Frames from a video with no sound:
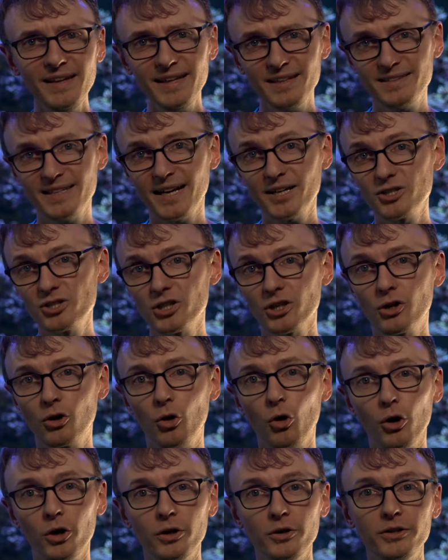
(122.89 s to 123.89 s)
they attached the
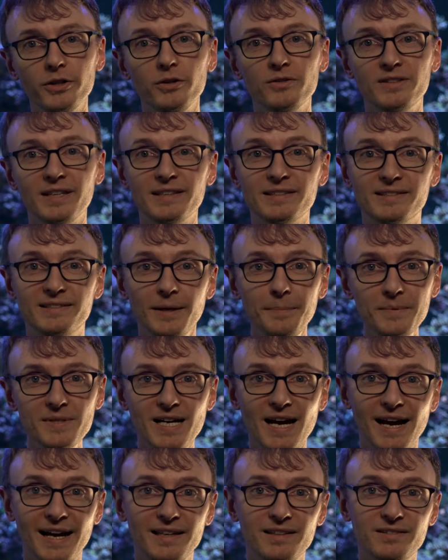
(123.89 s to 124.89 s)
coral using zip
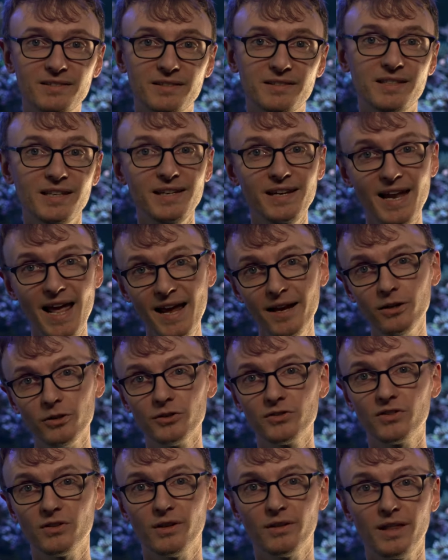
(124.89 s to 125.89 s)
ties to
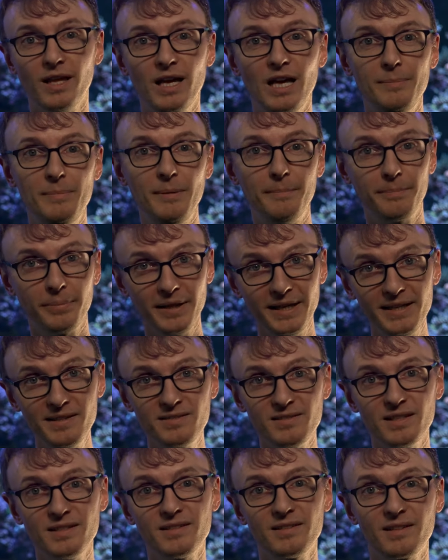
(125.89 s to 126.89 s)
nails that had been
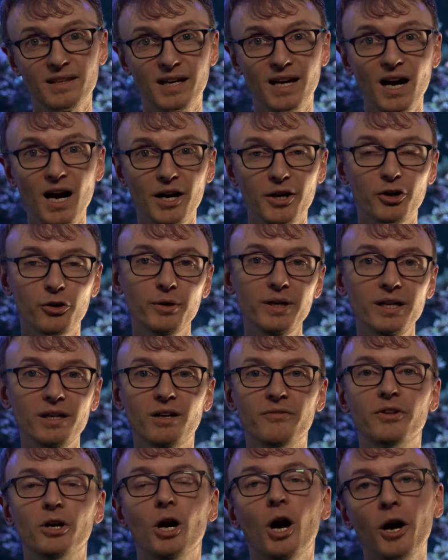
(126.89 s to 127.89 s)
placed into the concrete
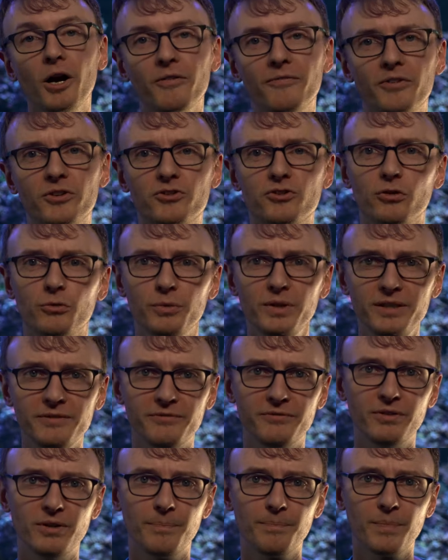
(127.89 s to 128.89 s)
of their artificial
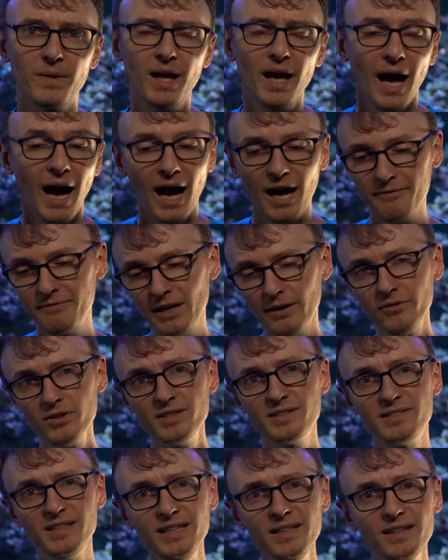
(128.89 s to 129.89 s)
reef. I've never
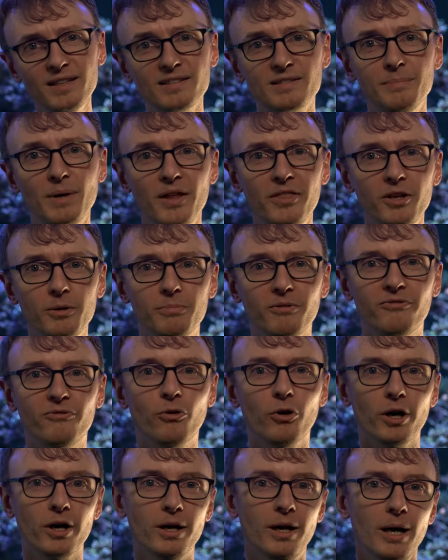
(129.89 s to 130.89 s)
seen this method
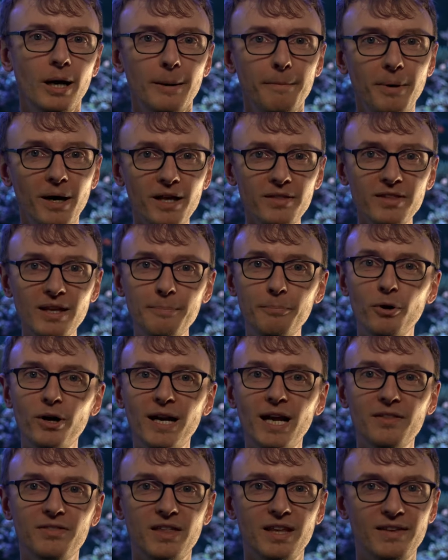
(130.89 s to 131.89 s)
before, but they
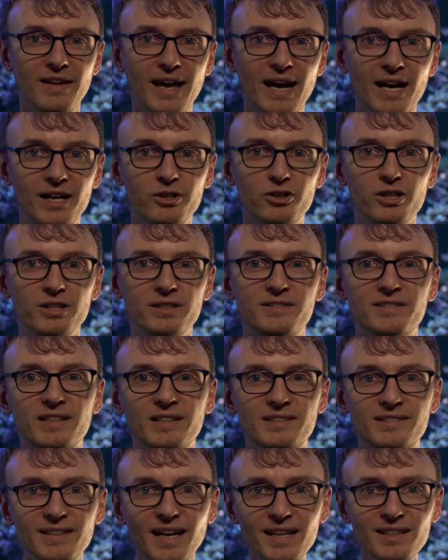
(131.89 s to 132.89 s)
point out that they had good
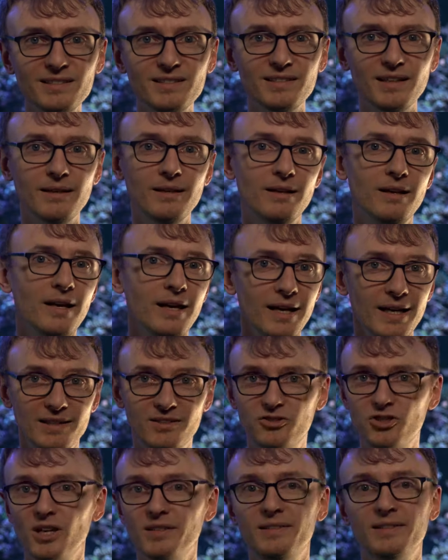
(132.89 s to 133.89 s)
success, and
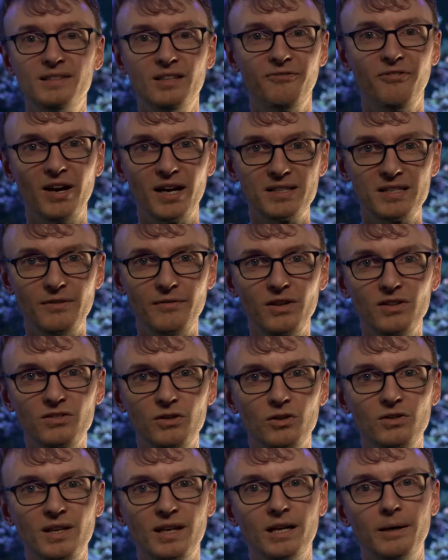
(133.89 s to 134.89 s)
it's just as effective as
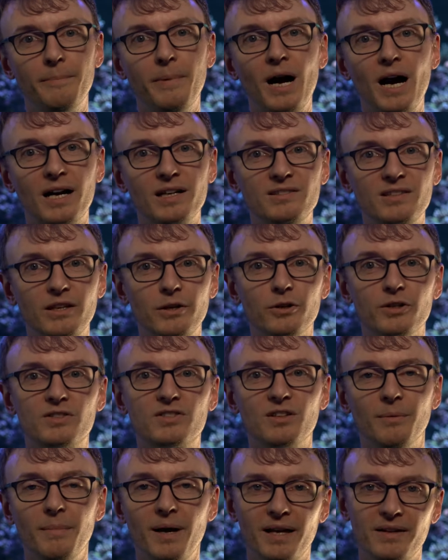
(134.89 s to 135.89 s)
using epoxy or
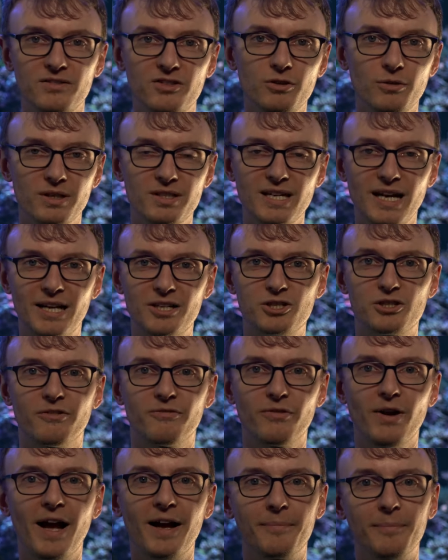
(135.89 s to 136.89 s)
cement to attach the
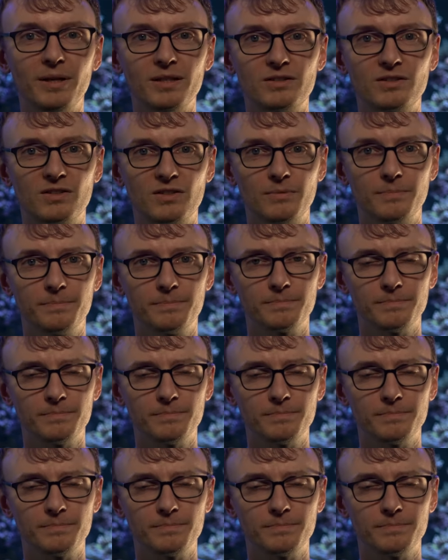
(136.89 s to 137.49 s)
fragments.